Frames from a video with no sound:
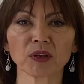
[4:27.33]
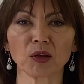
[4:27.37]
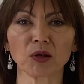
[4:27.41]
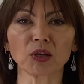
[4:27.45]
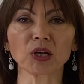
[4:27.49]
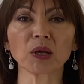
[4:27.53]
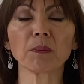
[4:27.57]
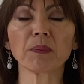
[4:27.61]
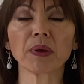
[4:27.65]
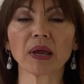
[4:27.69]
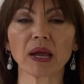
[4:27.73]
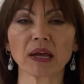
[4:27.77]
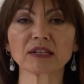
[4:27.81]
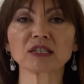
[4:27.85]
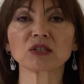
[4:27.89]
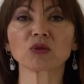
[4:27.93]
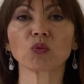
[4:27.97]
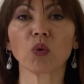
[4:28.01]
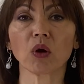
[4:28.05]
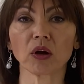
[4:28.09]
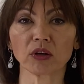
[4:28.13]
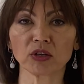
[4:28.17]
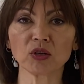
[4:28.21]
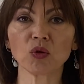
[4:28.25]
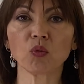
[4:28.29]
compared to
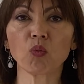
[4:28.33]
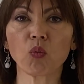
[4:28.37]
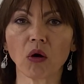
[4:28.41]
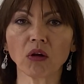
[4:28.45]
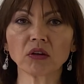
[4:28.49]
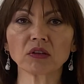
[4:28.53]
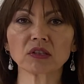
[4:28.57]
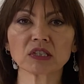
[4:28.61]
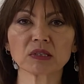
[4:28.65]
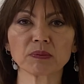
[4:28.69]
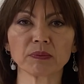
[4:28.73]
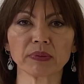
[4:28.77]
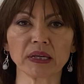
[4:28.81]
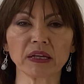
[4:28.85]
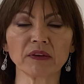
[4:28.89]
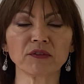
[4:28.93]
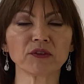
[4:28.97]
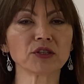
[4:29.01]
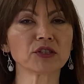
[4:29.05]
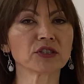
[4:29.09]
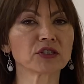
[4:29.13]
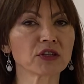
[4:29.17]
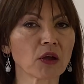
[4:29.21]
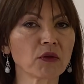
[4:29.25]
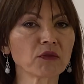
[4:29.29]
what you want to be, if
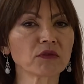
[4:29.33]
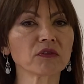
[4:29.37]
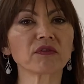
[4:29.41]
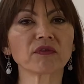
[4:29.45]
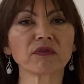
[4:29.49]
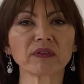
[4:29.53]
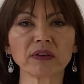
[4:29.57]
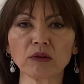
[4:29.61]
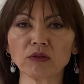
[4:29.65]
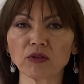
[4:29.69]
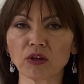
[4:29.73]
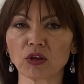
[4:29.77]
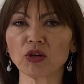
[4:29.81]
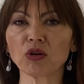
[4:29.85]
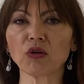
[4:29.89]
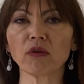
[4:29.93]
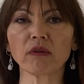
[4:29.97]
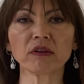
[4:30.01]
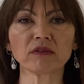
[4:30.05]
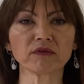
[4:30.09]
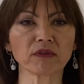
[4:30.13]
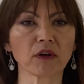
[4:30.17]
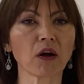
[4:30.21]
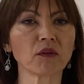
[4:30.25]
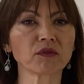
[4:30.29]
you don't feel that you're
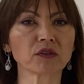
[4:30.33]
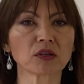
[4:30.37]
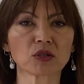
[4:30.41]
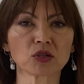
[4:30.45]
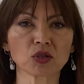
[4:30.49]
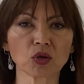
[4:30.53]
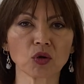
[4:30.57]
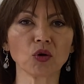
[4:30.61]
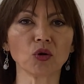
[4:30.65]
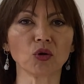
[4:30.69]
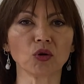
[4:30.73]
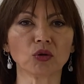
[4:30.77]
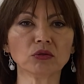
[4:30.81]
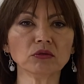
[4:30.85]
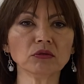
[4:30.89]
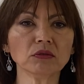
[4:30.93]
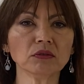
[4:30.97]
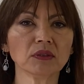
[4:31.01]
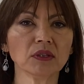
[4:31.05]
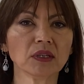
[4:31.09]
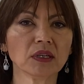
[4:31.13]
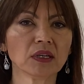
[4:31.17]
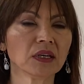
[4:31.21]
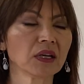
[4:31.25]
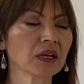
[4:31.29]
involved at all,
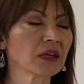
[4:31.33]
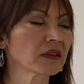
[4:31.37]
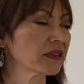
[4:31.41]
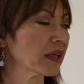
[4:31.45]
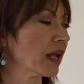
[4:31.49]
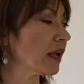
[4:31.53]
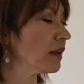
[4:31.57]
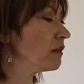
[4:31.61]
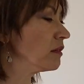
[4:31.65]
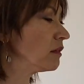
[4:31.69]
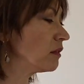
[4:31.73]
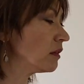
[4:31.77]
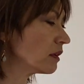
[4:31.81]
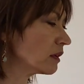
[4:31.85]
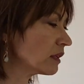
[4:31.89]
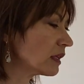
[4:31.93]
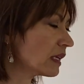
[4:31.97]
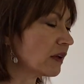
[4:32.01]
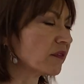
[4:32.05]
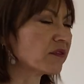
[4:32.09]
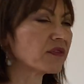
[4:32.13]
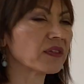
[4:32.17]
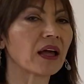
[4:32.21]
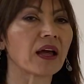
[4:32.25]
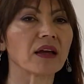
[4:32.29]
then
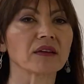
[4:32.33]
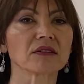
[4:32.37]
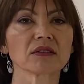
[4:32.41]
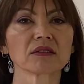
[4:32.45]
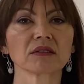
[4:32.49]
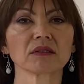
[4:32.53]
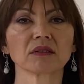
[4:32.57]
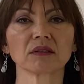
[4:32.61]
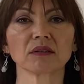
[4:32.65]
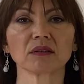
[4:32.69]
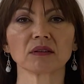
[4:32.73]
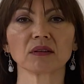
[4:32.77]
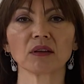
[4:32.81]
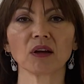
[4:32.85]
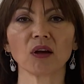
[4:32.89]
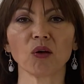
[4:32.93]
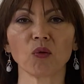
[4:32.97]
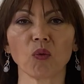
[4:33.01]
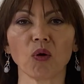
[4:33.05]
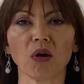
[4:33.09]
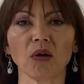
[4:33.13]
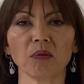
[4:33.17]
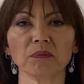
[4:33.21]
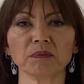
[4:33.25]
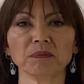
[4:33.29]
give that a
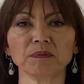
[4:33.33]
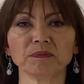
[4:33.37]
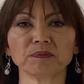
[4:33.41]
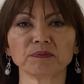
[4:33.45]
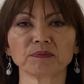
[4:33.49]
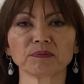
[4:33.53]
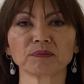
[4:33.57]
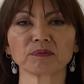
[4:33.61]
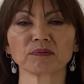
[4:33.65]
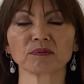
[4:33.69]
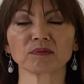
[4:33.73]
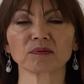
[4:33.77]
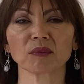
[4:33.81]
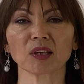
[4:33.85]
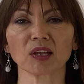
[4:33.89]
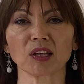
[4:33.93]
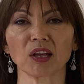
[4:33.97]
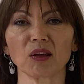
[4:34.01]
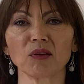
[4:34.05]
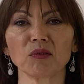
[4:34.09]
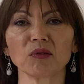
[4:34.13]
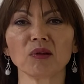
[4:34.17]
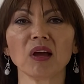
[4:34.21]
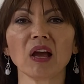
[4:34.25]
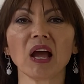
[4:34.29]
1.
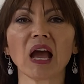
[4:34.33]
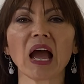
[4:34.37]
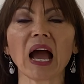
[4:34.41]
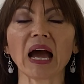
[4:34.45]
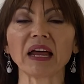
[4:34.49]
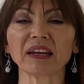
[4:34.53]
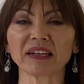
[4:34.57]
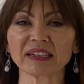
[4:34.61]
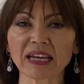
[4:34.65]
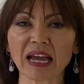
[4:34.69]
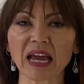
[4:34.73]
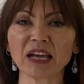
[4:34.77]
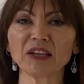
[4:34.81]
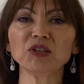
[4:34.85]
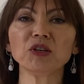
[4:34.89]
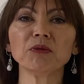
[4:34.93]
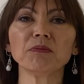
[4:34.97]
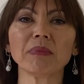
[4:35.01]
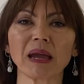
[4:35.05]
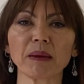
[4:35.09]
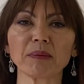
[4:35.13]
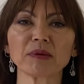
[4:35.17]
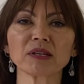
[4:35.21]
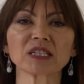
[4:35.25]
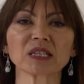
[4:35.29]
And again, you
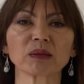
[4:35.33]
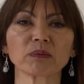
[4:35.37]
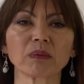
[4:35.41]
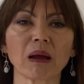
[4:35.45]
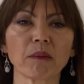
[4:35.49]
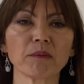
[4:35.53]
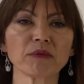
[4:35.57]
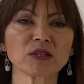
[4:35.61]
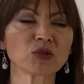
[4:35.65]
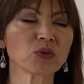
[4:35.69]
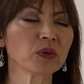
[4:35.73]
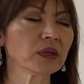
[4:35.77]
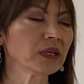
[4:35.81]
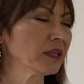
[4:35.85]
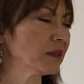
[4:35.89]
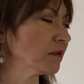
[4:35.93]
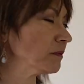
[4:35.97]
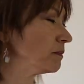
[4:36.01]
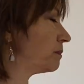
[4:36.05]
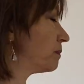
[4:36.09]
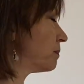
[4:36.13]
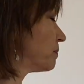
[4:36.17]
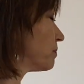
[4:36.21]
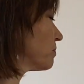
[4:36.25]
may be somewhere in between.